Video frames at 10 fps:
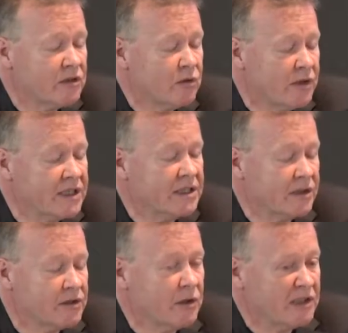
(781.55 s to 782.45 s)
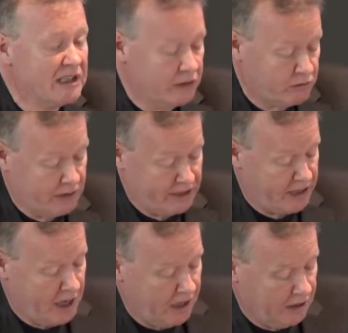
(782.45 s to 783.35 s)
to this external and try
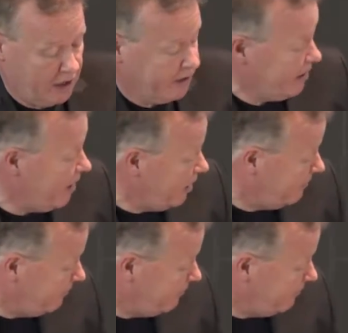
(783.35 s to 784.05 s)
in RDA.